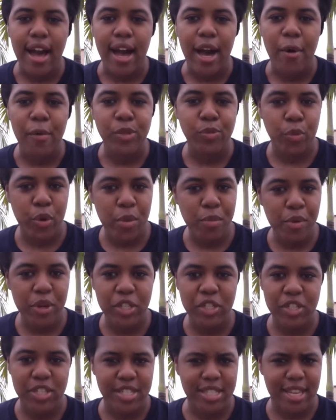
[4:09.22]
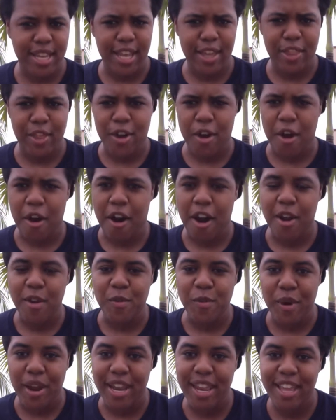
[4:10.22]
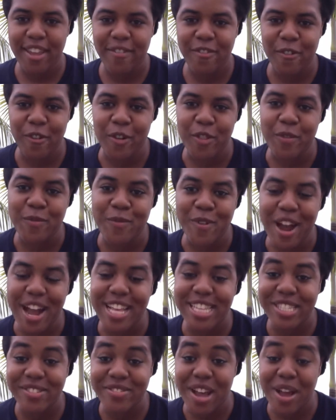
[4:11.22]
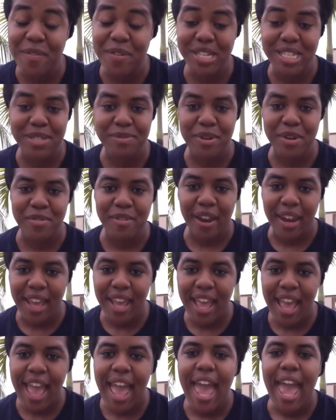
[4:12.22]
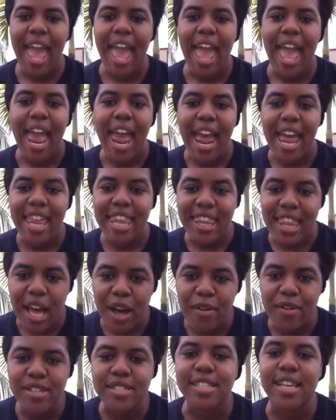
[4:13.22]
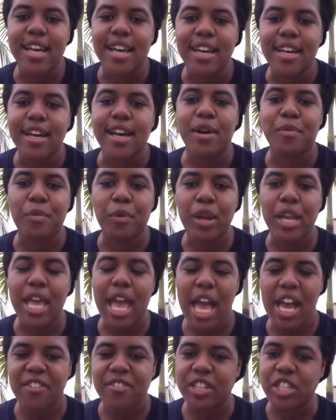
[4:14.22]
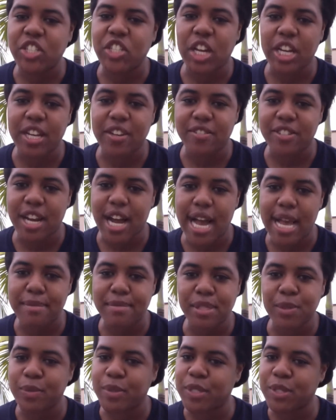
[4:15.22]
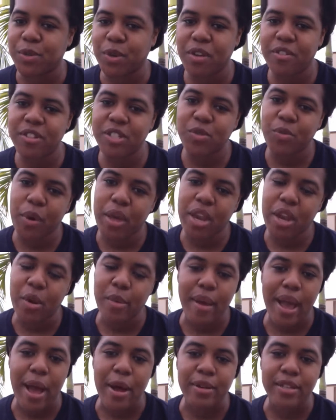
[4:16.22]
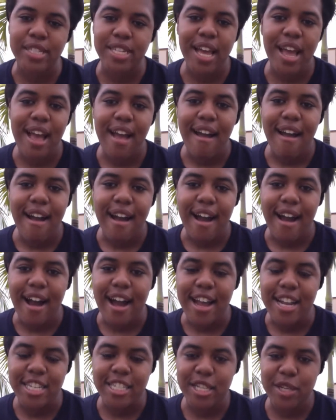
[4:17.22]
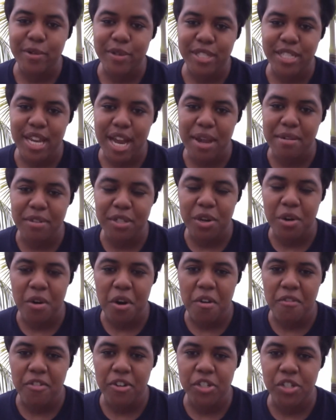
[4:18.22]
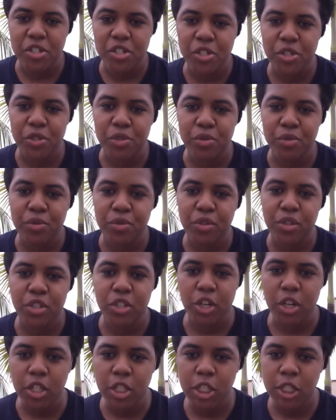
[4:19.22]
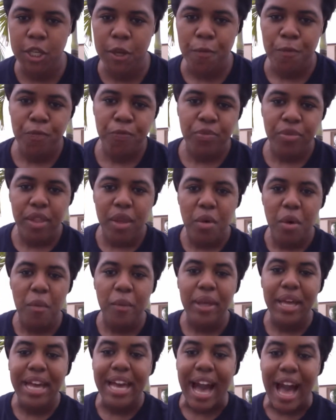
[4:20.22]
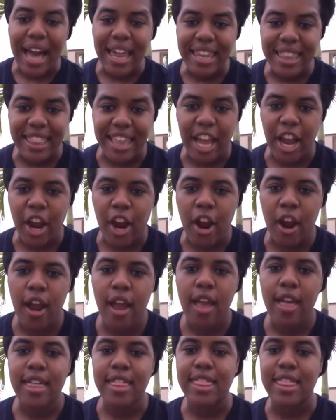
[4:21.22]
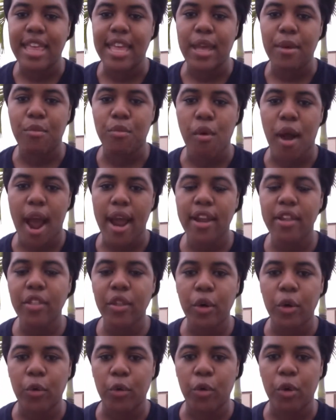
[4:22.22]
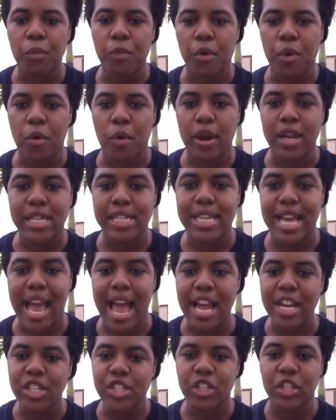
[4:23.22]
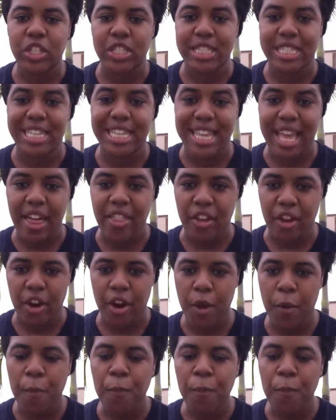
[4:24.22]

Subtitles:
was pretty much just sitting in the car and waiting for the bride's family to be ready, and that was a pretty hefty chunk of time. So we sort of just waited around until it was time to go over to the church. When we got there, the bride and the groom were going to enter together,